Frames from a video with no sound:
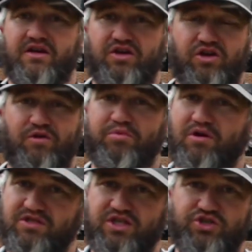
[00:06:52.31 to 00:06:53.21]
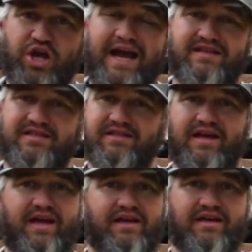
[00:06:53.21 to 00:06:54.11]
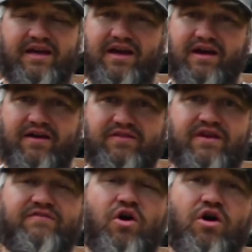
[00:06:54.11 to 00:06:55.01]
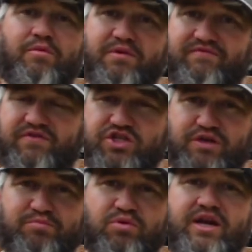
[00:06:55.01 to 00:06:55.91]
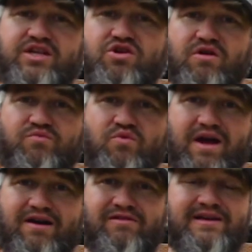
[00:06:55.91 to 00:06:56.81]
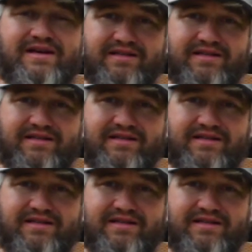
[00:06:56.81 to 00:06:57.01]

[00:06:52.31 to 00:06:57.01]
you know, parts of Jackson Lake, they've all been fishing pretty darn well.